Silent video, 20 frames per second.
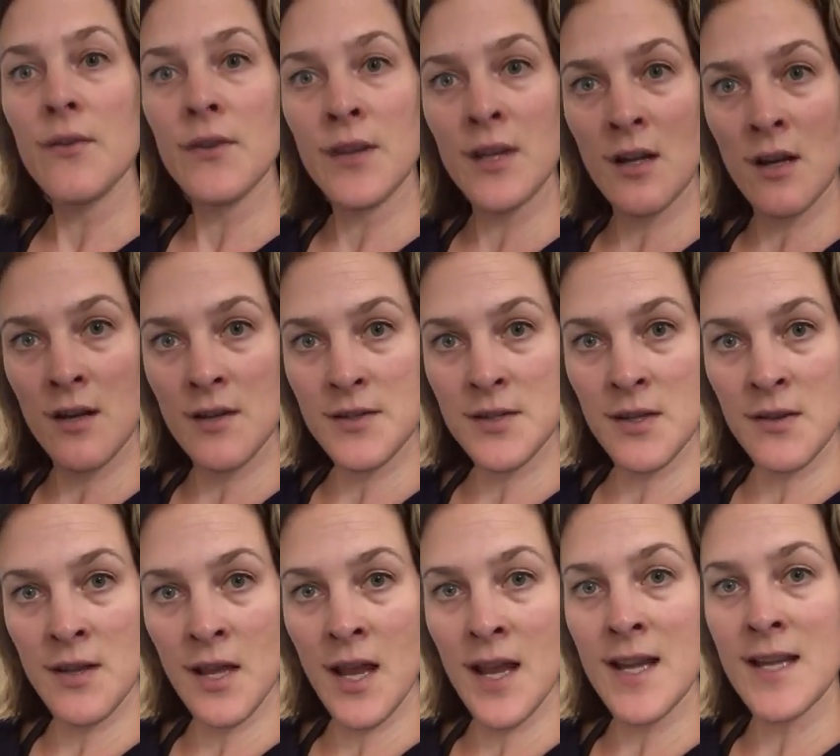The answer
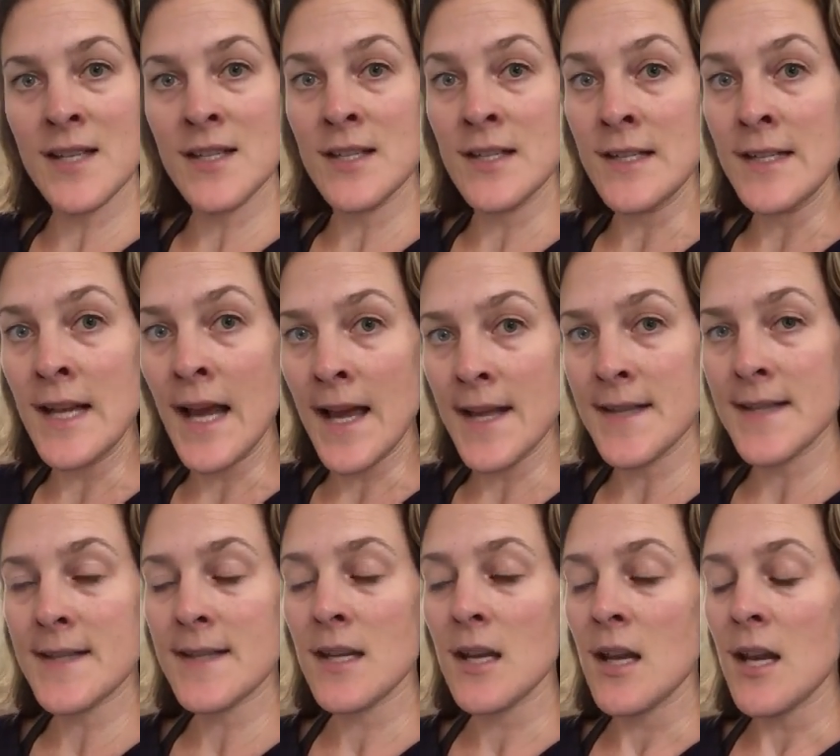there is
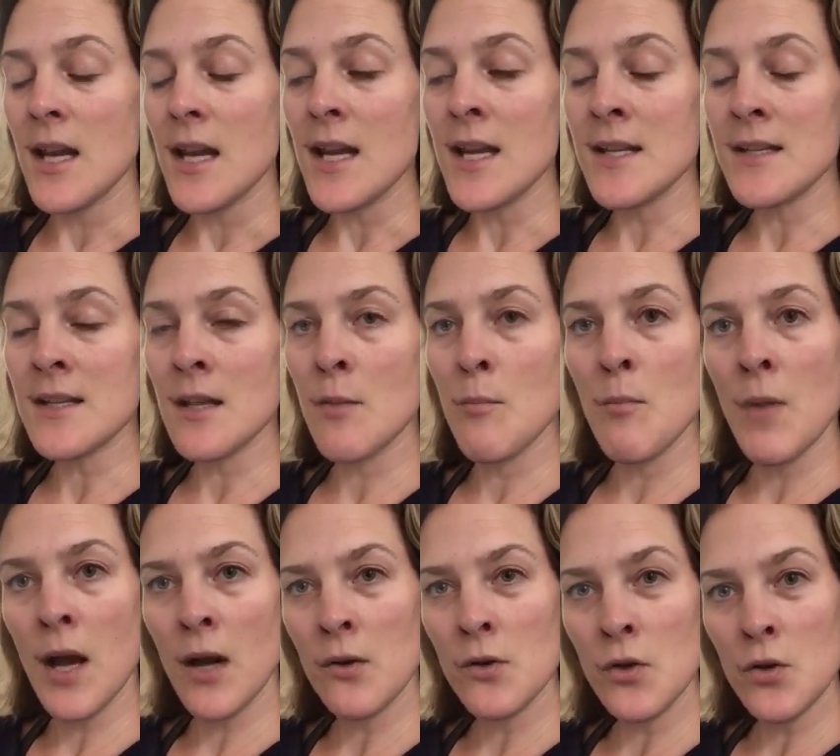yes. It's the
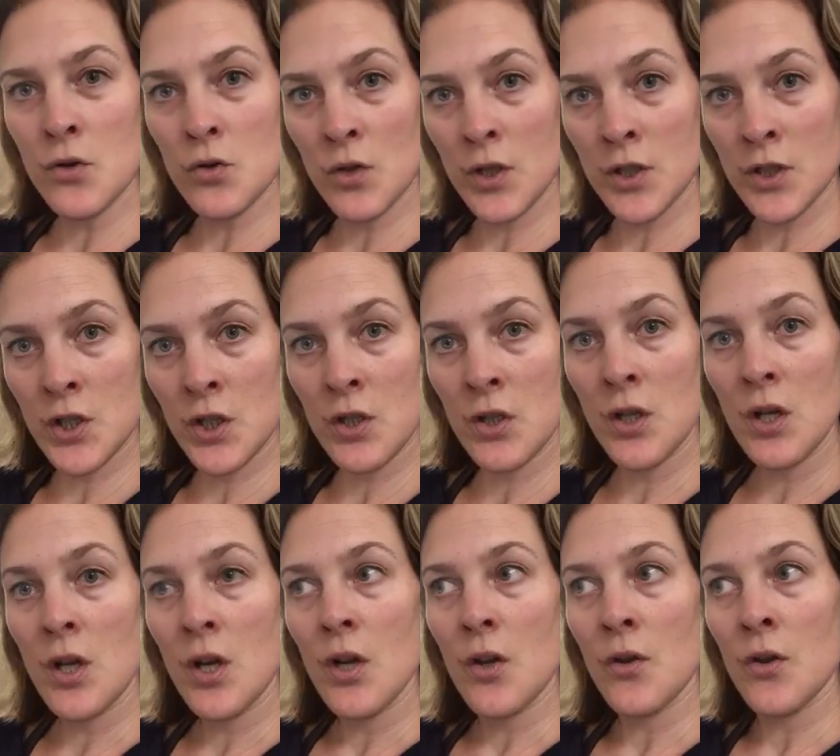malnutrition
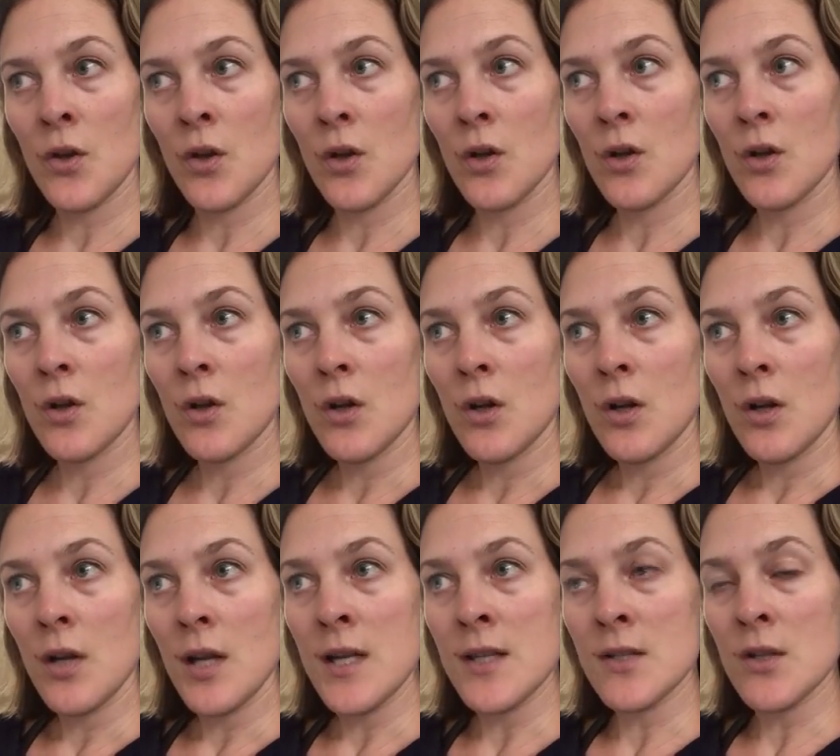that
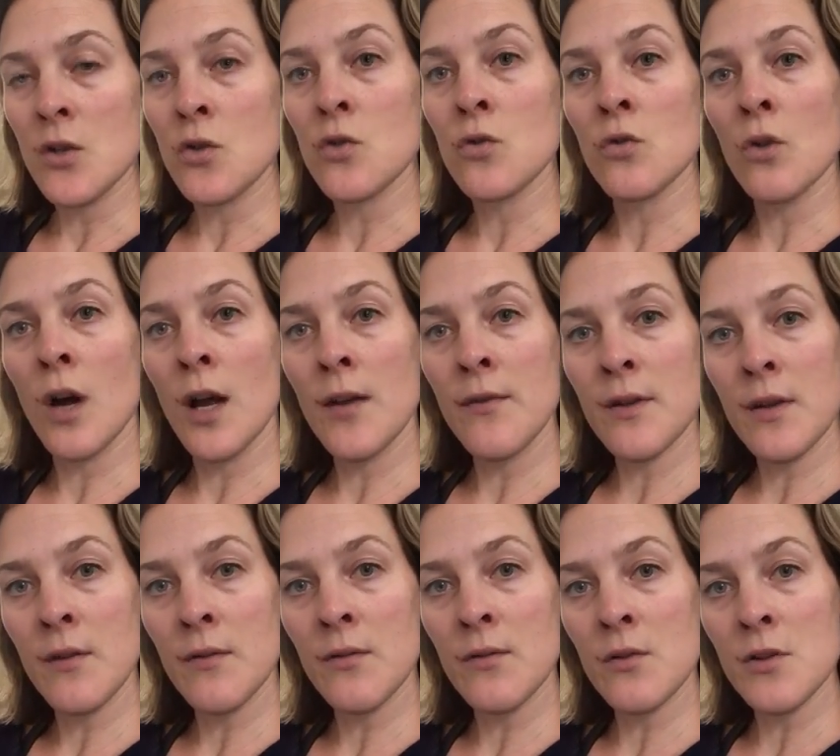is the
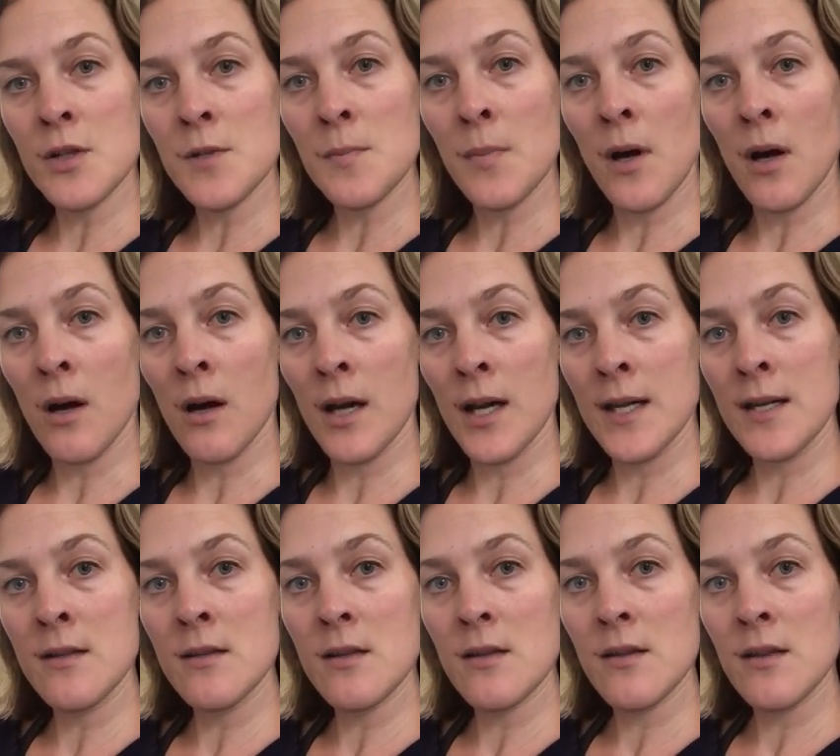driving force
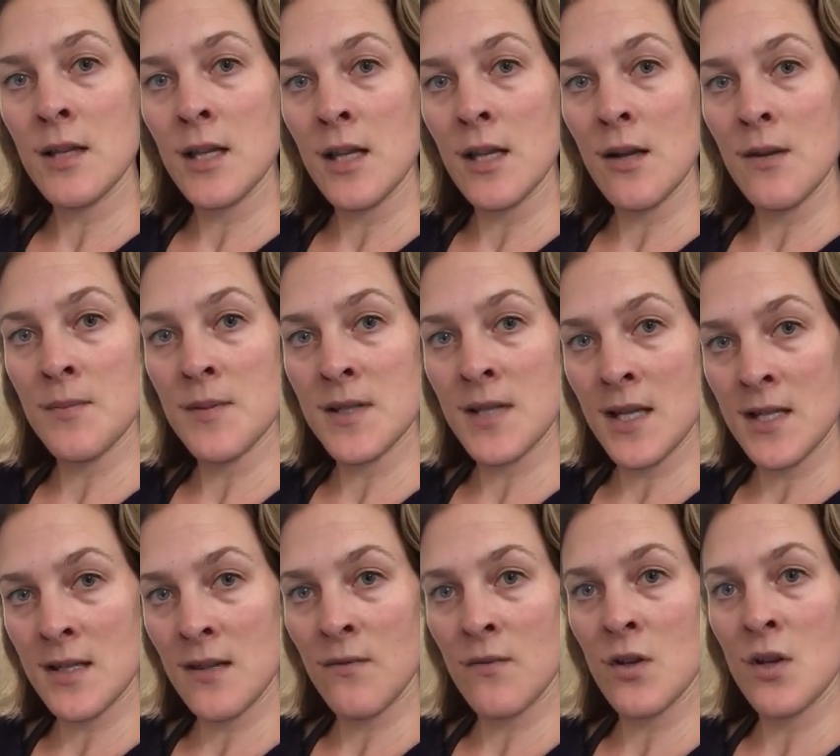behind the
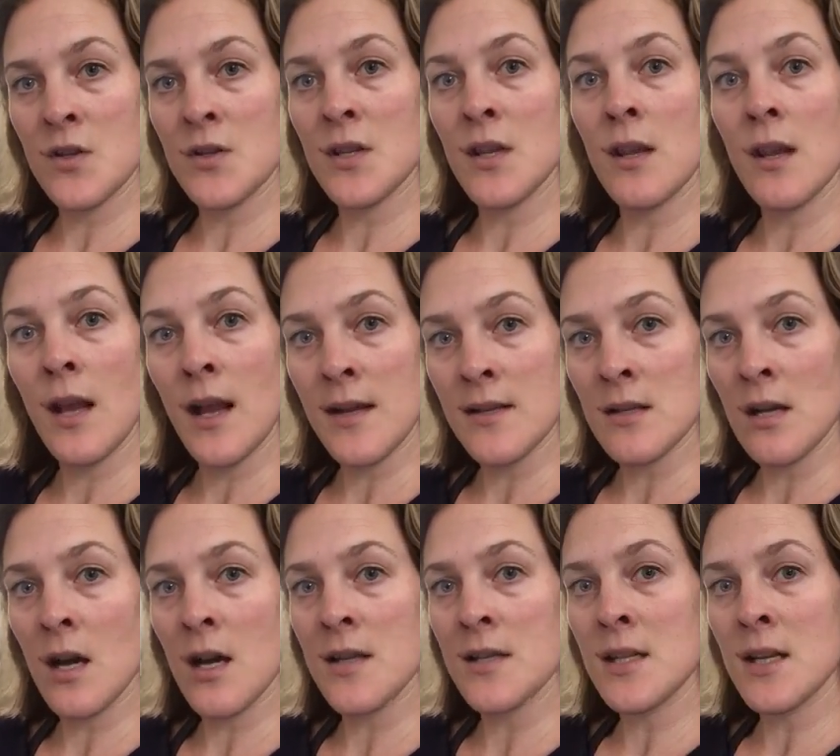obsessiveness, the
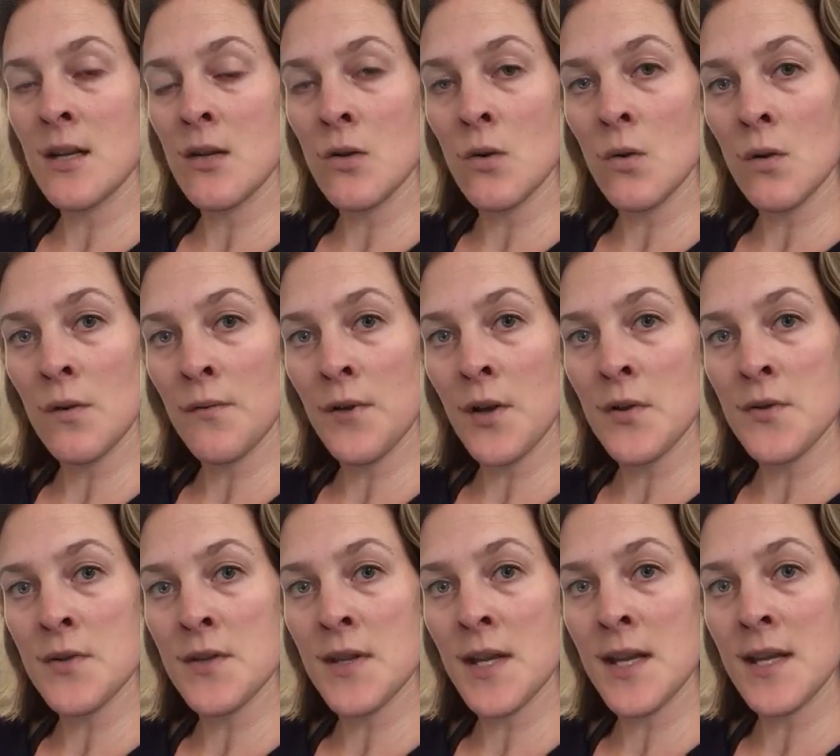anxiety, and all of
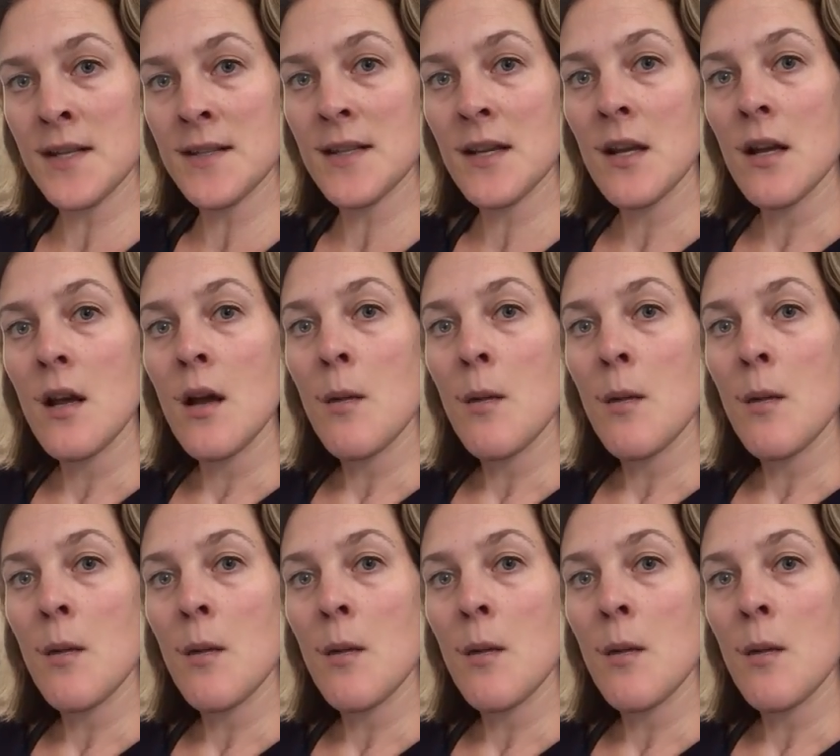those things.